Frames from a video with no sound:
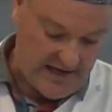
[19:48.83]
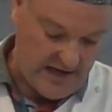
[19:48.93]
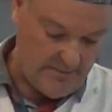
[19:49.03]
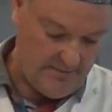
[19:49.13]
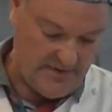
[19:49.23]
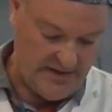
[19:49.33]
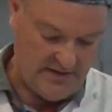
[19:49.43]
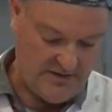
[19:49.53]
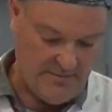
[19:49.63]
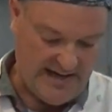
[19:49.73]
To
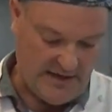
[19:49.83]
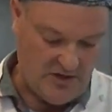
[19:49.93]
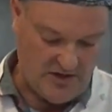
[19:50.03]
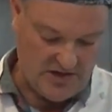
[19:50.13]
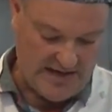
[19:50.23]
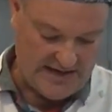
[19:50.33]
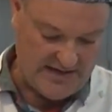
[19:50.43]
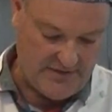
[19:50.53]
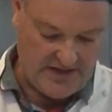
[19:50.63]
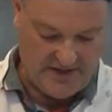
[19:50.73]
make it look
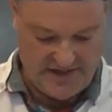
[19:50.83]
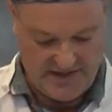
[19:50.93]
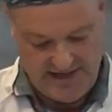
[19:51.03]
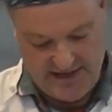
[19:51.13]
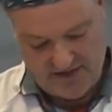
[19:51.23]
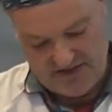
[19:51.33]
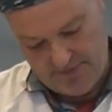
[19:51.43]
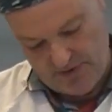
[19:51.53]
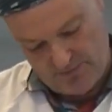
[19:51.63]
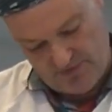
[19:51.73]
attractive, you can see that I
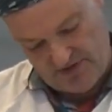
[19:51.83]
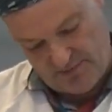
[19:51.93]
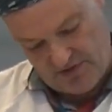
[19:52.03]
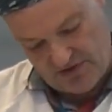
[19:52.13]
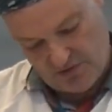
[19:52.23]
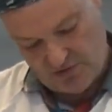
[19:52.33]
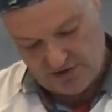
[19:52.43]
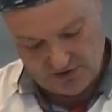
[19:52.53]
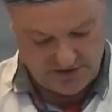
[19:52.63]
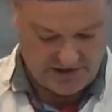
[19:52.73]
spilt some of the sauce
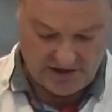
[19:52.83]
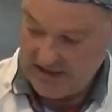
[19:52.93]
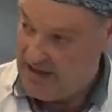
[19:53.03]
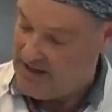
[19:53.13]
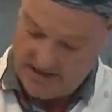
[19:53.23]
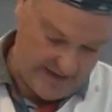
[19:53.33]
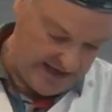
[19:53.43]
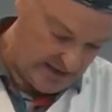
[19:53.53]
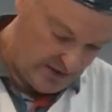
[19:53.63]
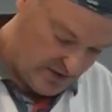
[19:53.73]
gone on the side. To
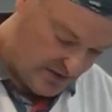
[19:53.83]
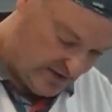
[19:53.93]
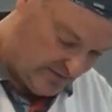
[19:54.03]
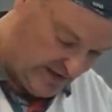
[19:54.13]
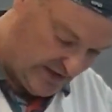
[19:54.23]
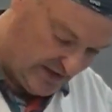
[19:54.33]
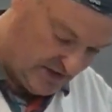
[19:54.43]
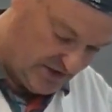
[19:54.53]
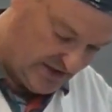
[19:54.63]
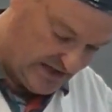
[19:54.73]
make it look really
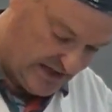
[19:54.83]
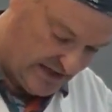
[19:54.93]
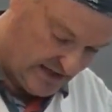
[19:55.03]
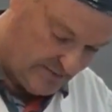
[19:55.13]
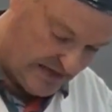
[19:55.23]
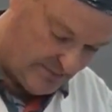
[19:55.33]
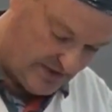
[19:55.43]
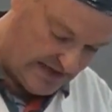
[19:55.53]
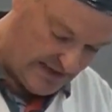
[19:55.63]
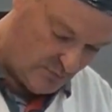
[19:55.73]
nice, just get a paper
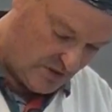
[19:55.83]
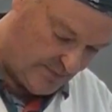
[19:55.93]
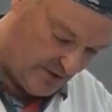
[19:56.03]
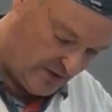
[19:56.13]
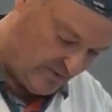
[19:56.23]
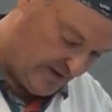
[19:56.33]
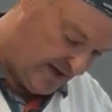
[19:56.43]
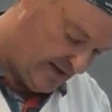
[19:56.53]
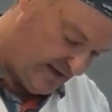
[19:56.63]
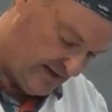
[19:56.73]
towel, wipe it off,
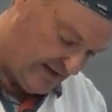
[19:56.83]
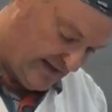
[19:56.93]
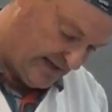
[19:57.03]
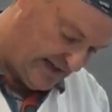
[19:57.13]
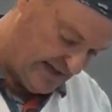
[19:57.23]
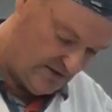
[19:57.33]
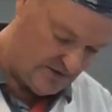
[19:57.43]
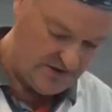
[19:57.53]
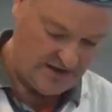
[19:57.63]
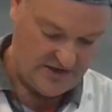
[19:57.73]
and it
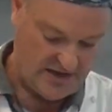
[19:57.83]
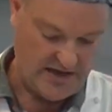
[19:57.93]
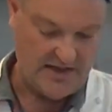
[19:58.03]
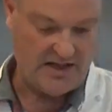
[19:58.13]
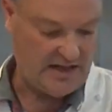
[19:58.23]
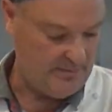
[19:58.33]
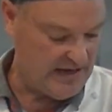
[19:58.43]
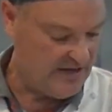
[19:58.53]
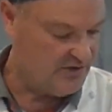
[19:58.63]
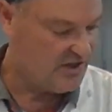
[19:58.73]
looks nice and the
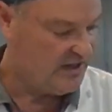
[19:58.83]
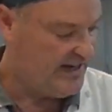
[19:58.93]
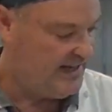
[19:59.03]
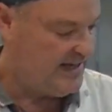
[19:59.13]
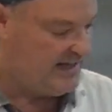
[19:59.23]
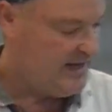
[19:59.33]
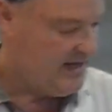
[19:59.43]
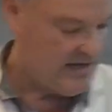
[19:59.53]
plate looks clean then.